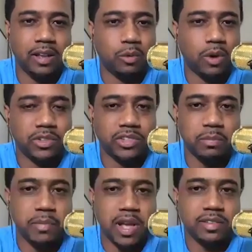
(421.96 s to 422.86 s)
what was your
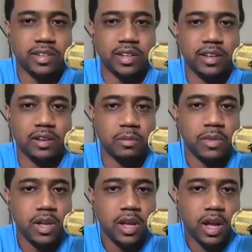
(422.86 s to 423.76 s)
message to him,
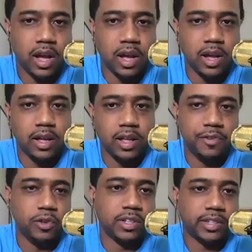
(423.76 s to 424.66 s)
uh, if you
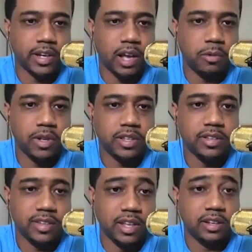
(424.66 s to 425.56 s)
can share that with us?
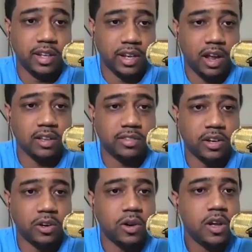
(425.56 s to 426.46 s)
And and
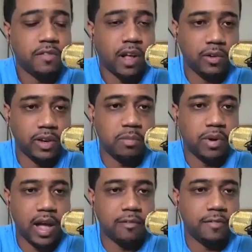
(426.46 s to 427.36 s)
also following up,
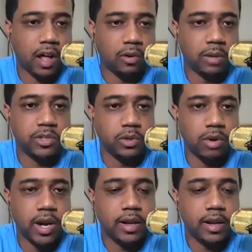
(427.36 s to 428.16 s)
I have a follow up too, Brad.